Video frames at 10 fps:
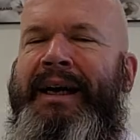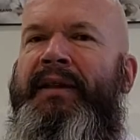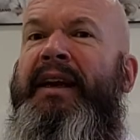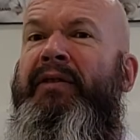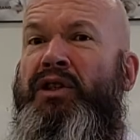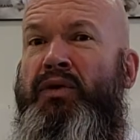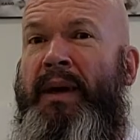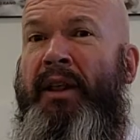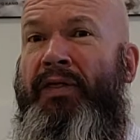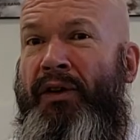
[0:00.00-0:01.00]
The difference
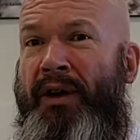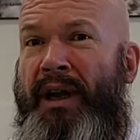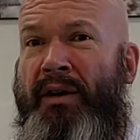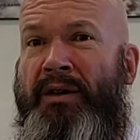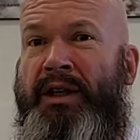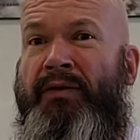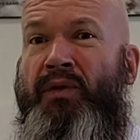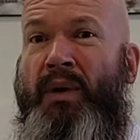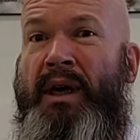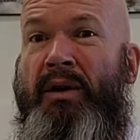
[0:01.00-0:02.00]
between a 30-year-old and a
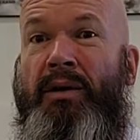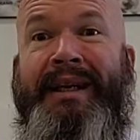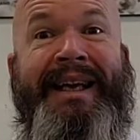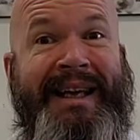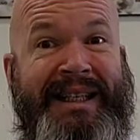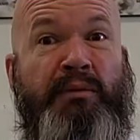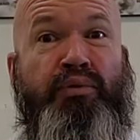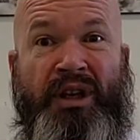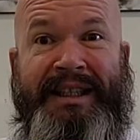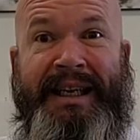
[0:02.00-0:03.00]
40-year-old is
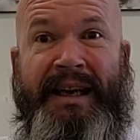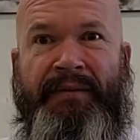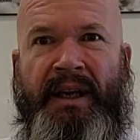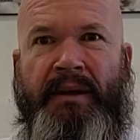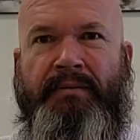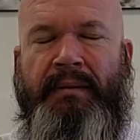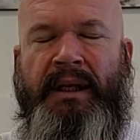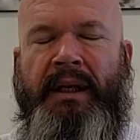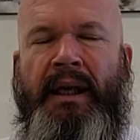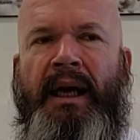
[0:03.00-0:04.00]
pretty significant.
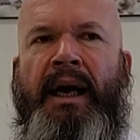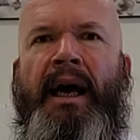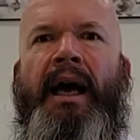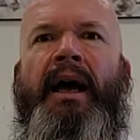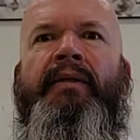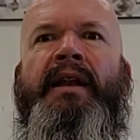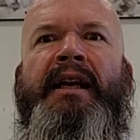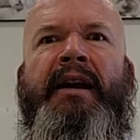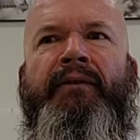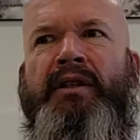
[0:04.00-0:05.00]
The
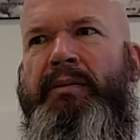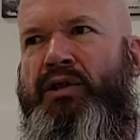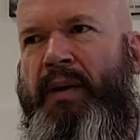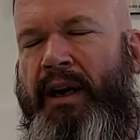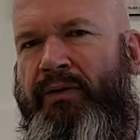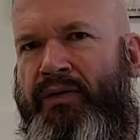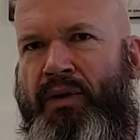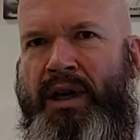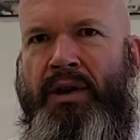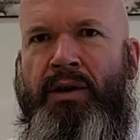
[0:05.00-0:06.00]
difference between a
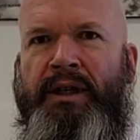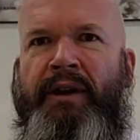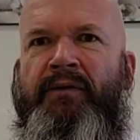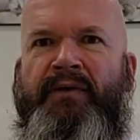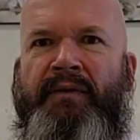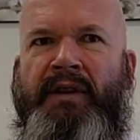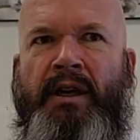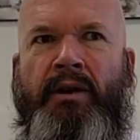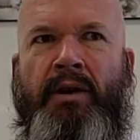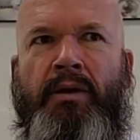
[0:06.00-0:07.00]
40-year-old and a
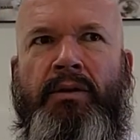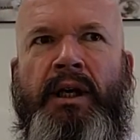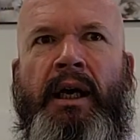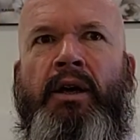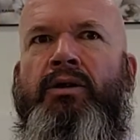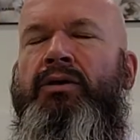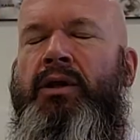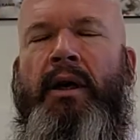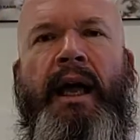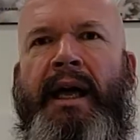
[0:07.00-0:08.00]
50-year-old, you
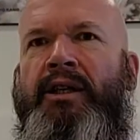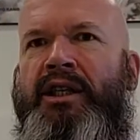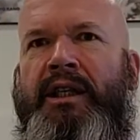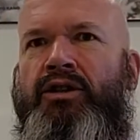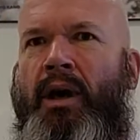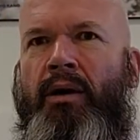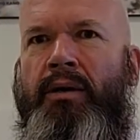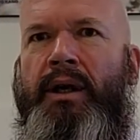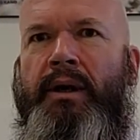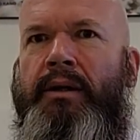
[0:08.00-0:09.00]
start aging in
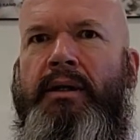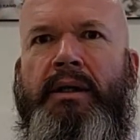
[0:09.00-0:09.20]
dog years.